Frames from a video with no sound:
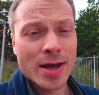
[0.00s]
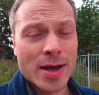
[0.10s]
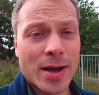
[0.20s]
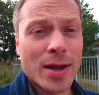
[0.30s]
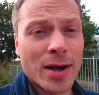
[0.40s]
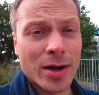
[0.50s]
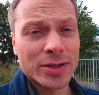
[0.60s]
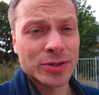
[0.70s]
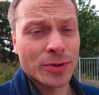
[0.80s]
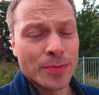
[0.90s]
uh, a
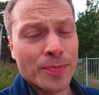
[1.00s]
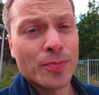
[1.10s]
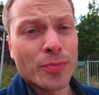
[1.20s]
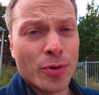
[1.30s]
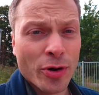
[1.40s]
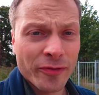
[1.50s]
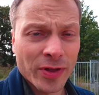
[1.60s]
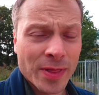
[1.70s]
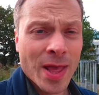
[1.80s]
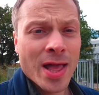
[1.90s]
larger profit